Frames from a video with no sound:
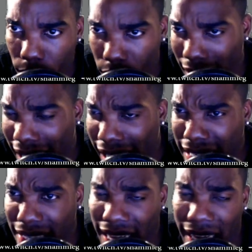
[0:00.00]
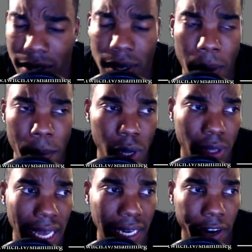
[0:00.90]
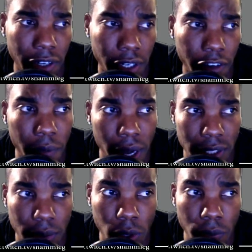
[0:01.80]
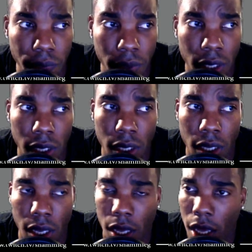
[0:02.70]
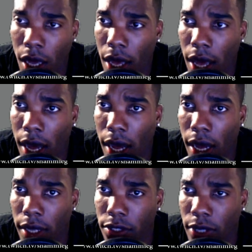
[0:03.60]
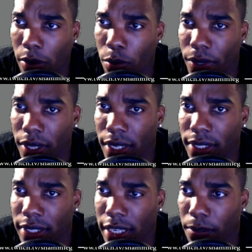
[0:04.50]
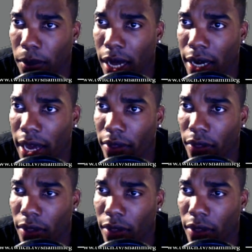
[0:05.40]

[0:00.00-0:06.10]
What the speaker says: and then milk that character if possible. So that would be the 6th plot, and then the